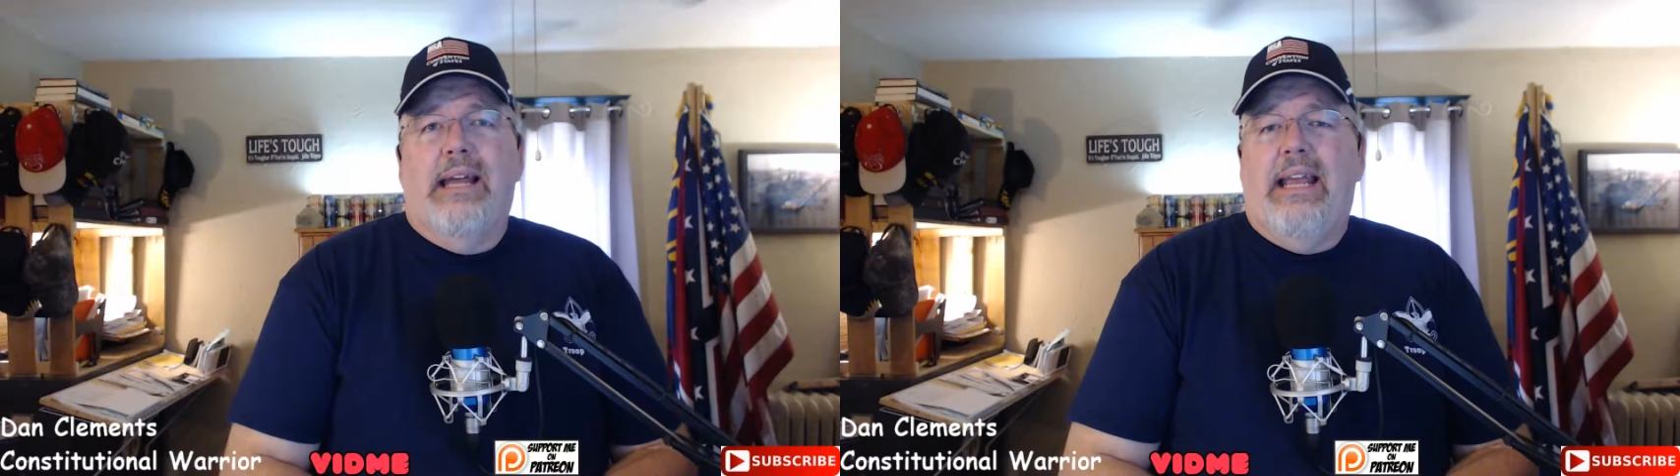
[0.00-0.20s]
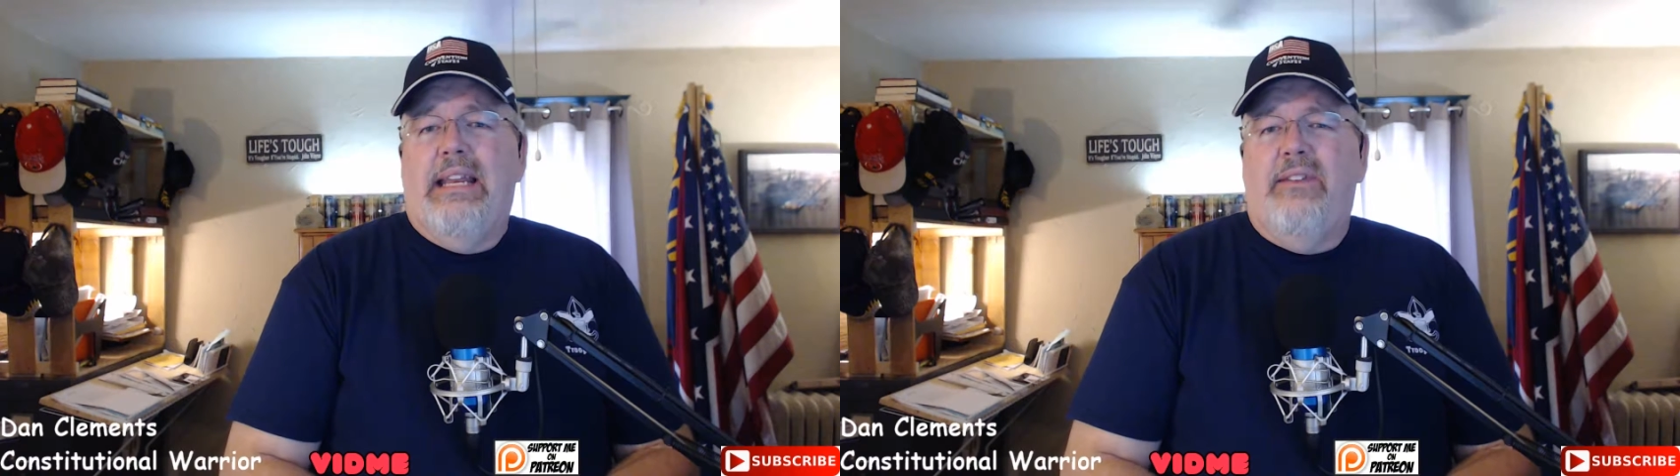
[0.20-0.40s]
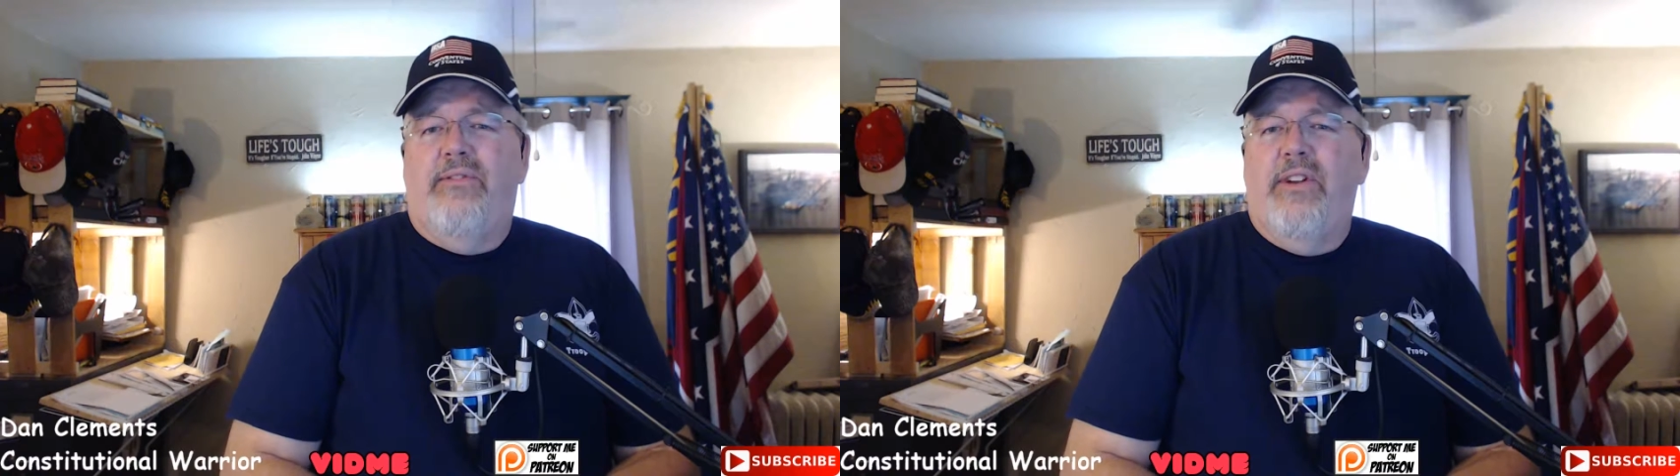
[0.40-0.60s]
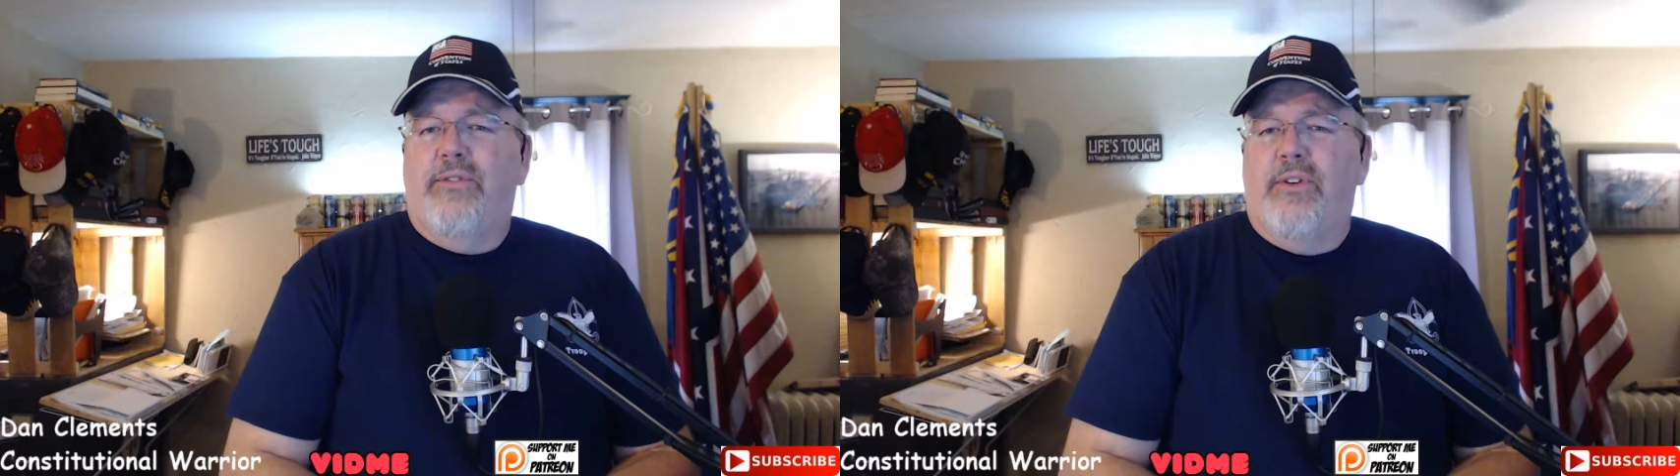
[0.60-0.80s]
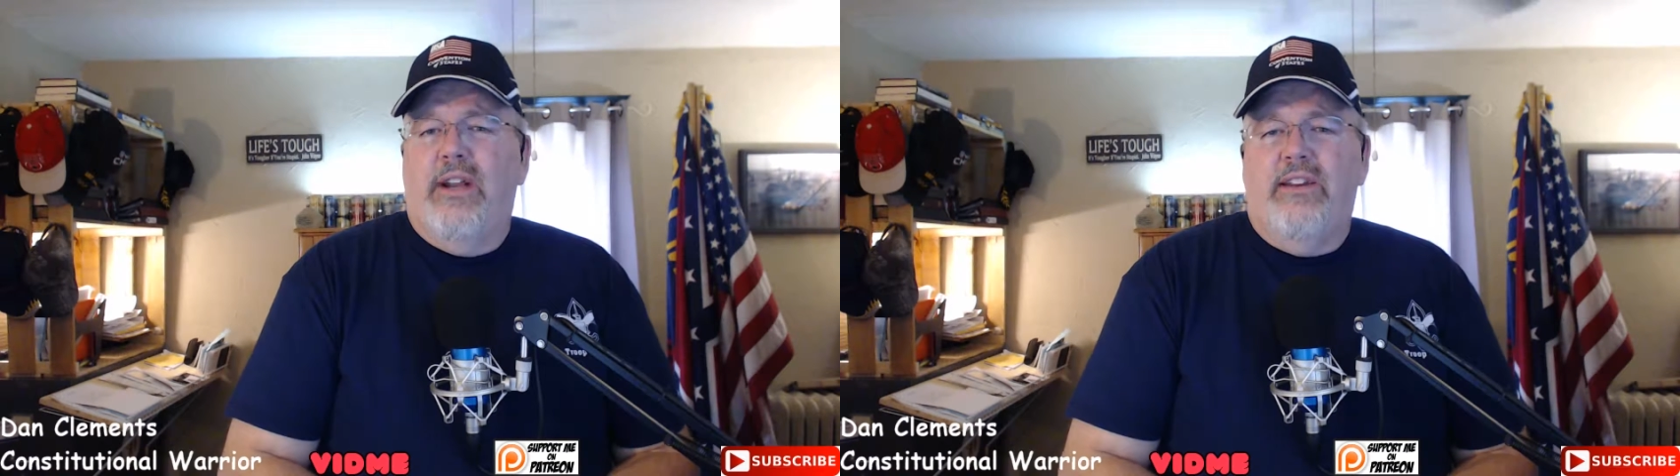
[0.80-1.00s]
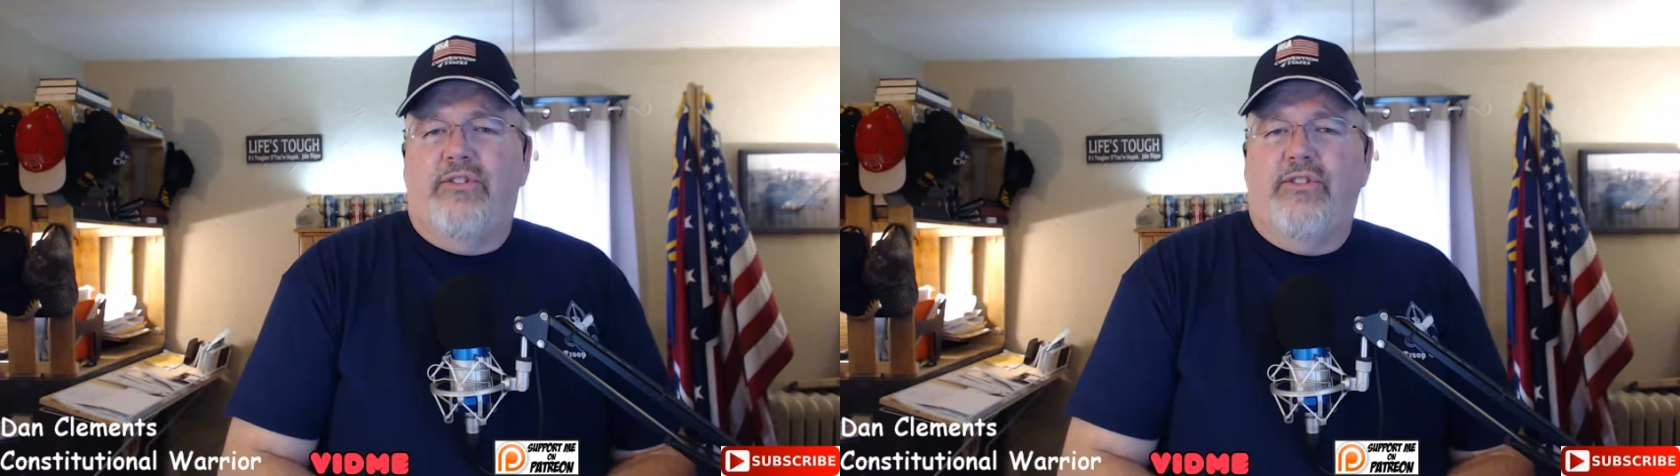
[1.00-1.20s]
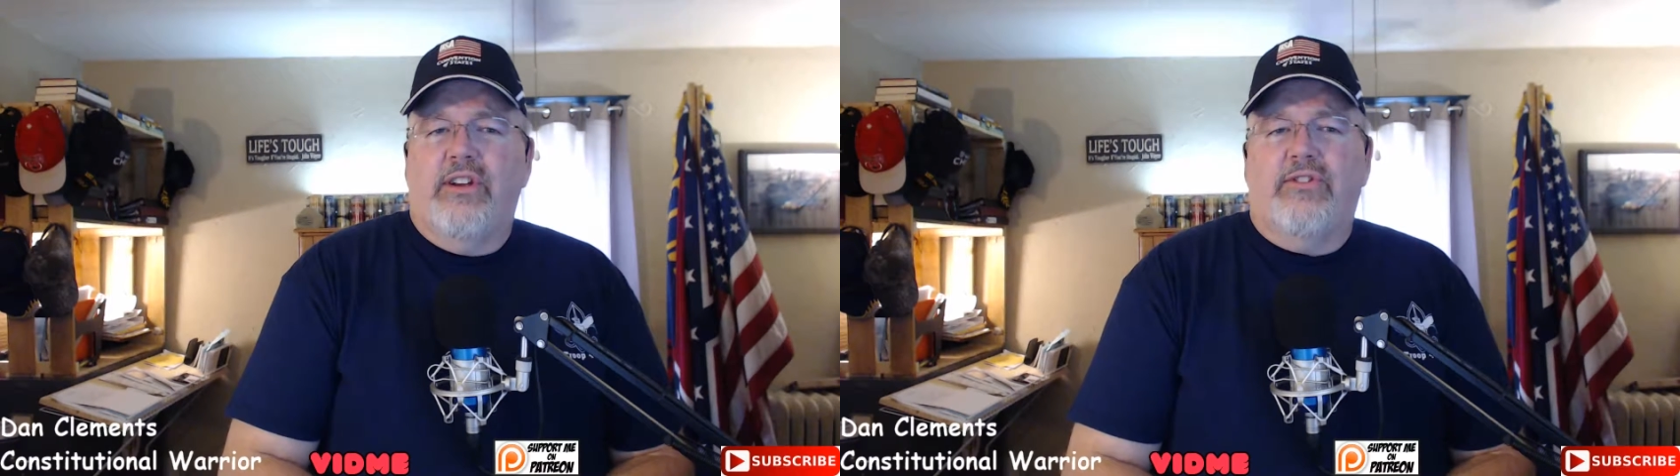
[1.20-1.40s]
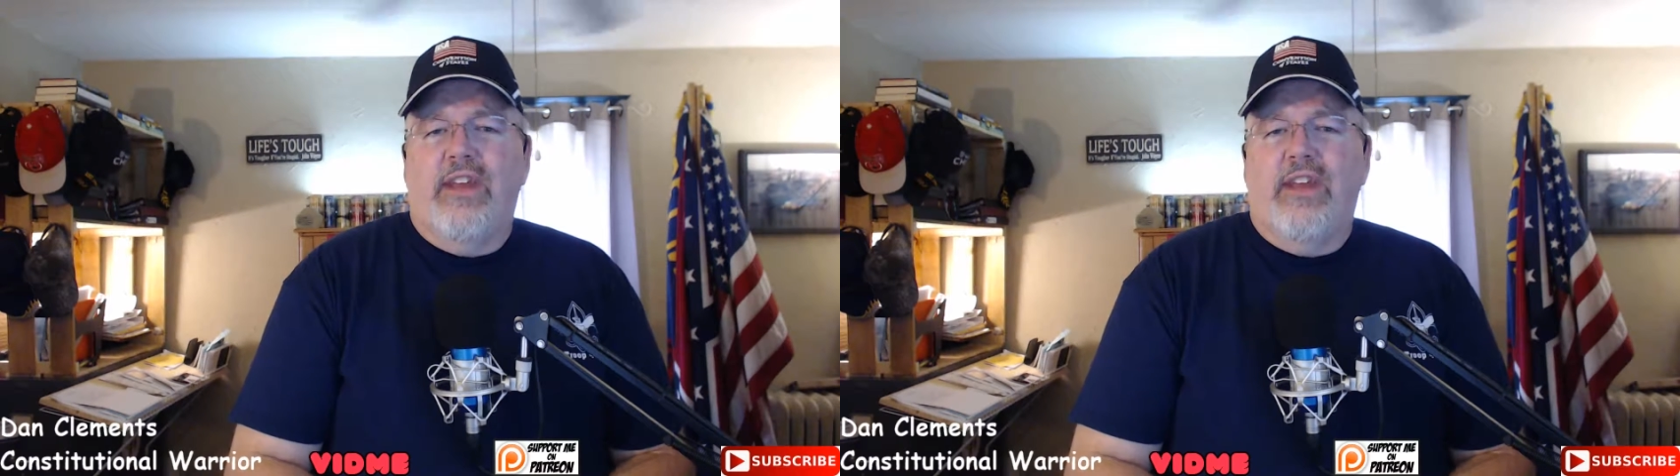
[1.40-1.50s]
85th or 86th